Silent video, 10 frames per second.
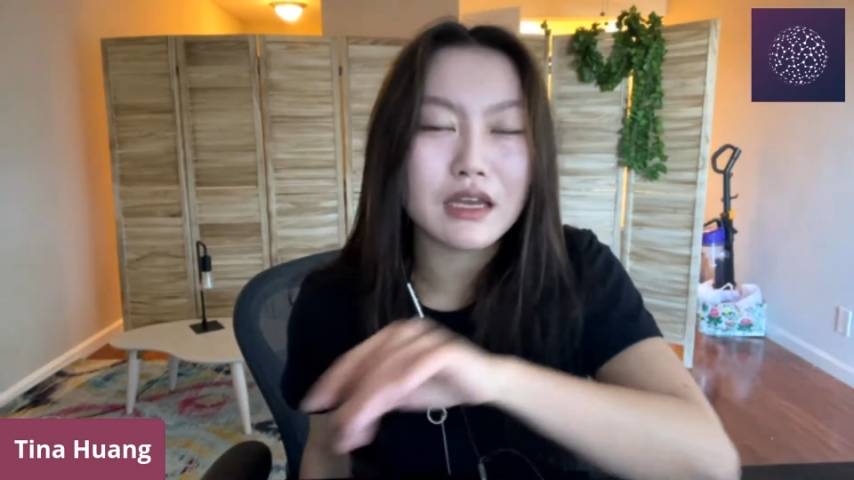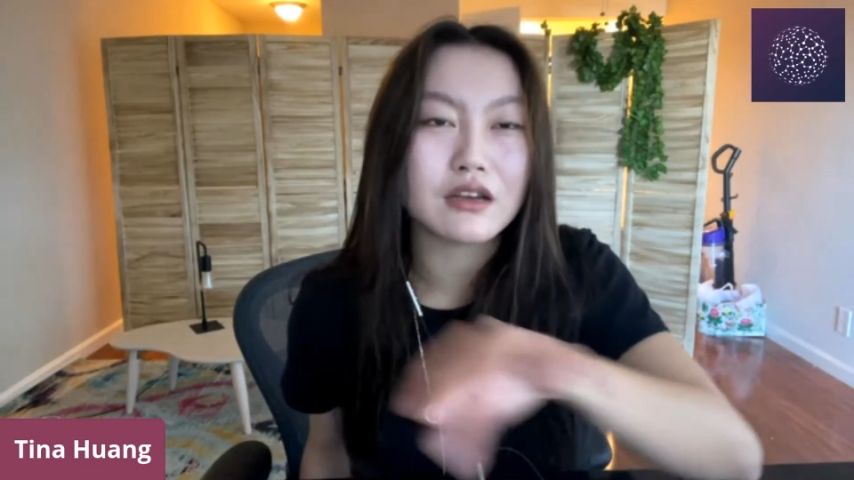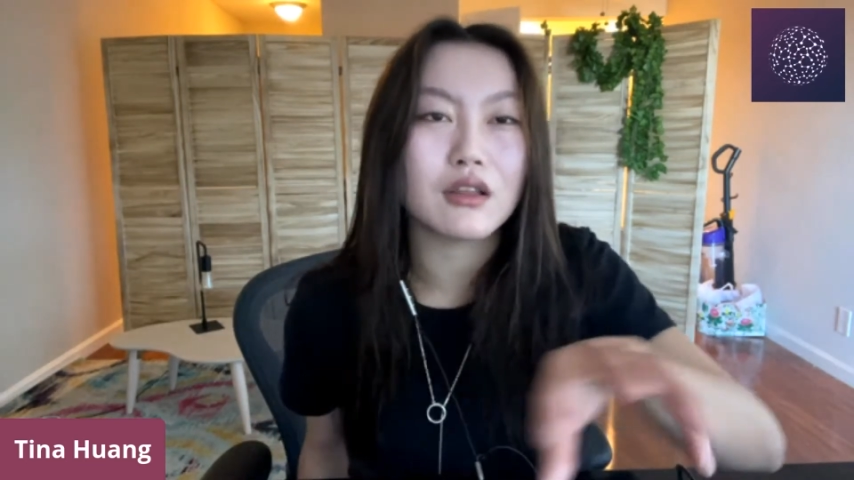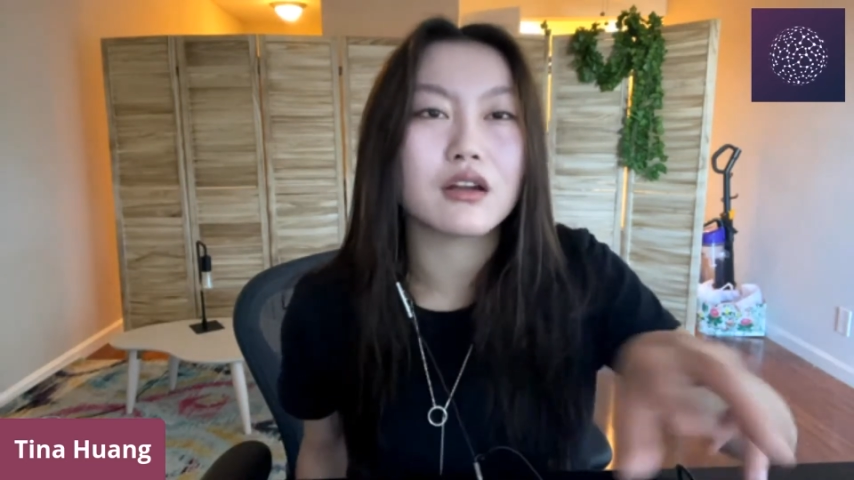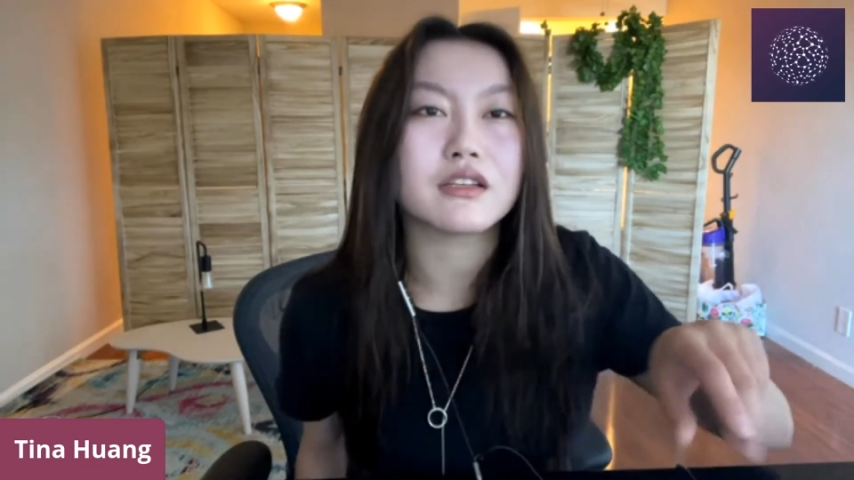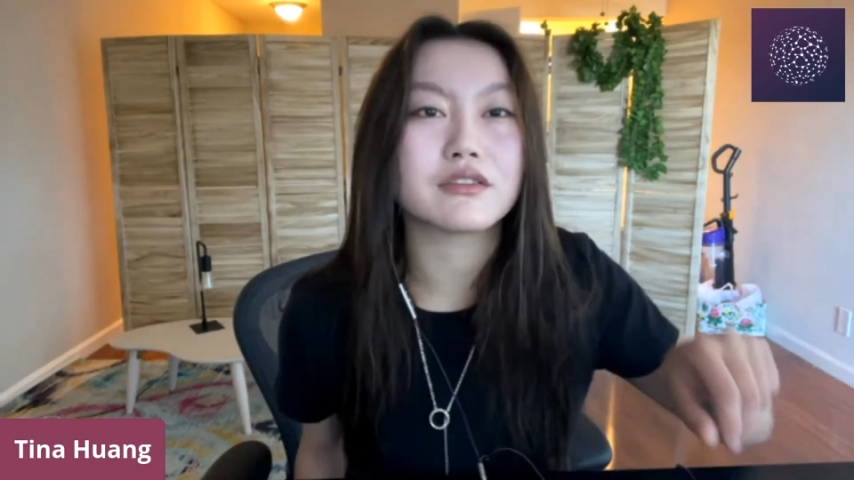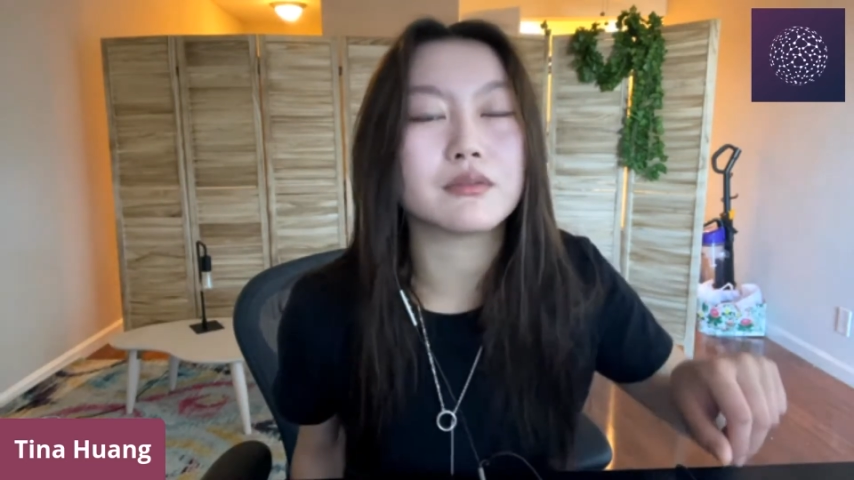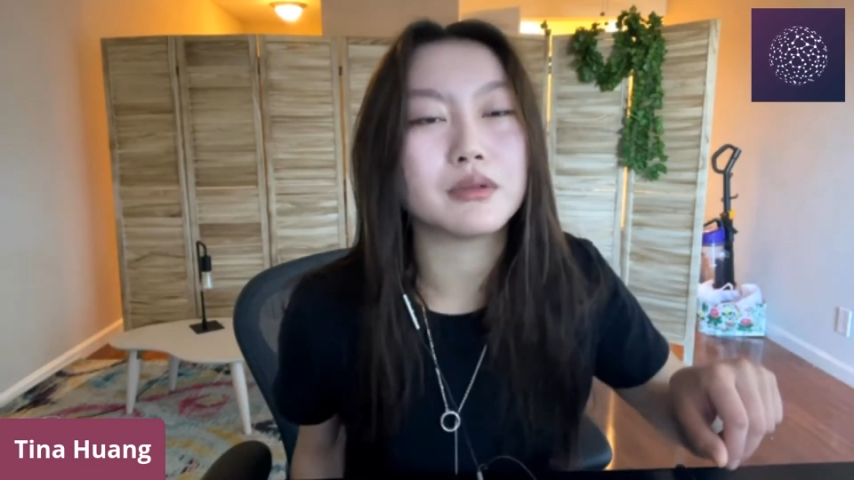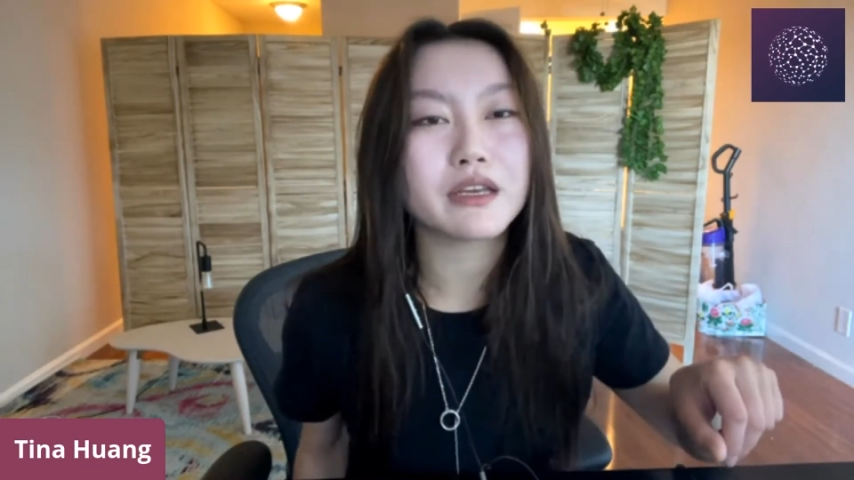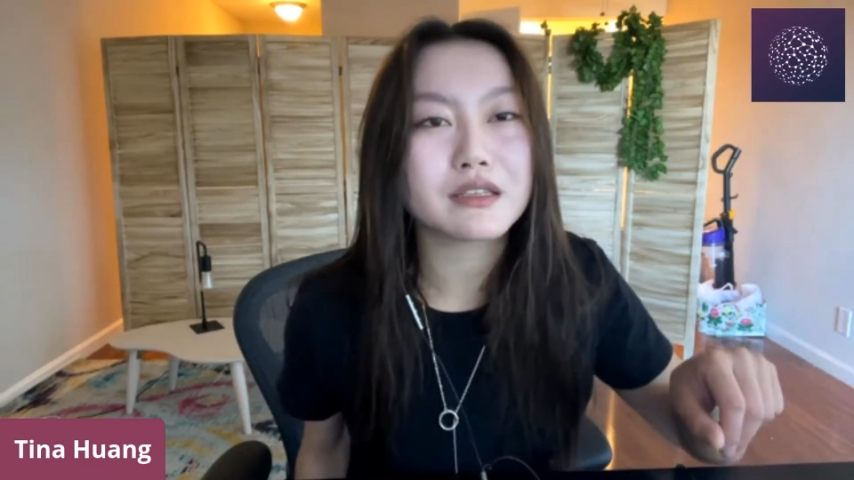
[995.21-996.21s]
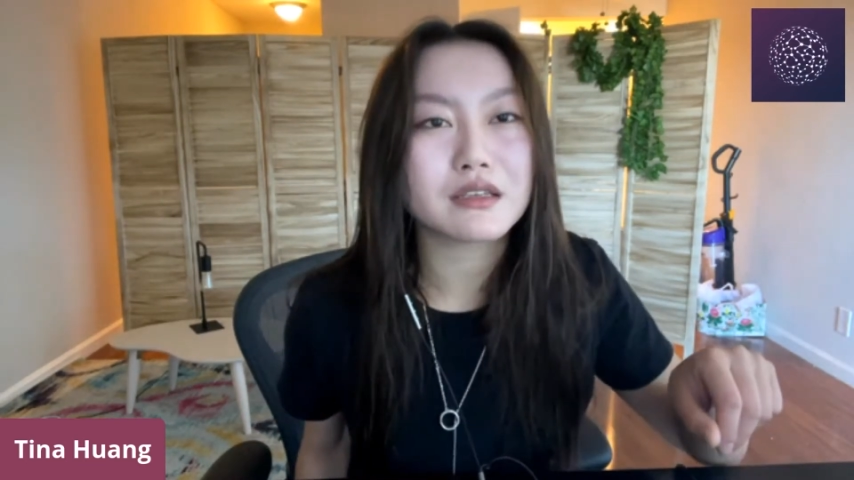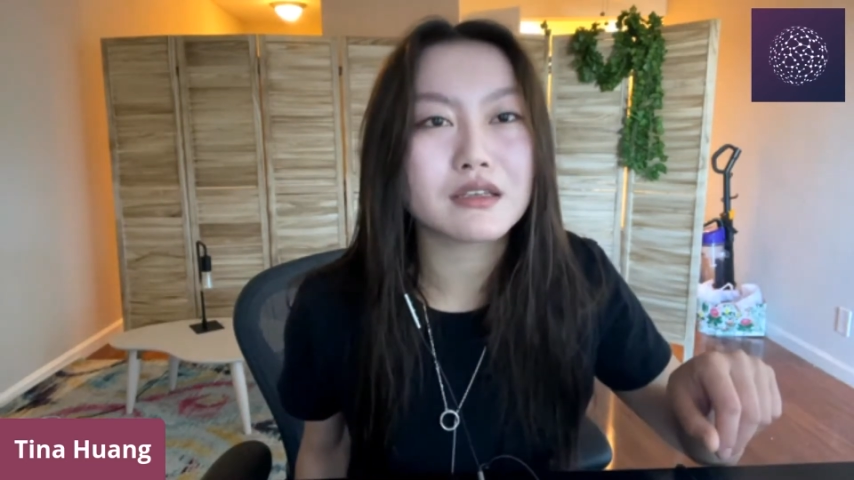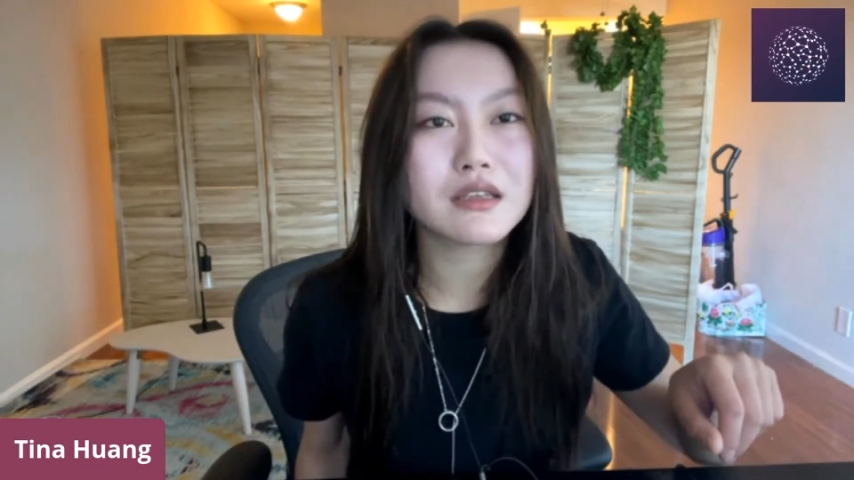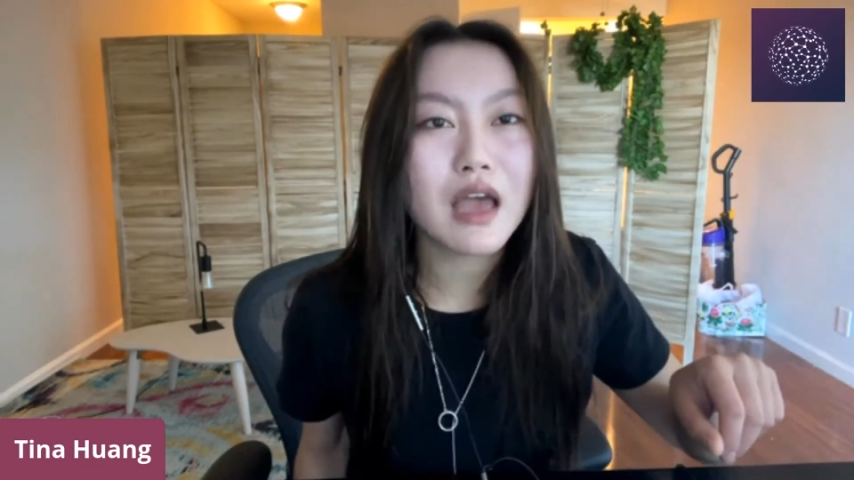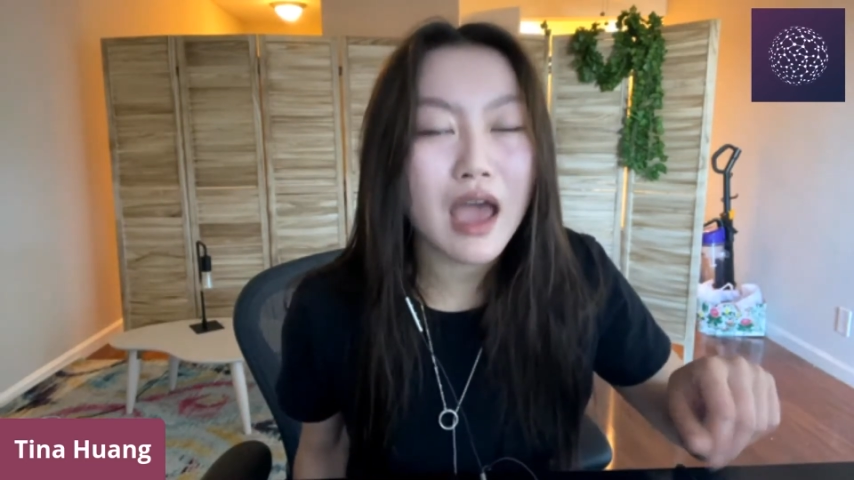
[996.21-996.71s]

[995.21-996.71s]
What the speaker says: in a lot of different places.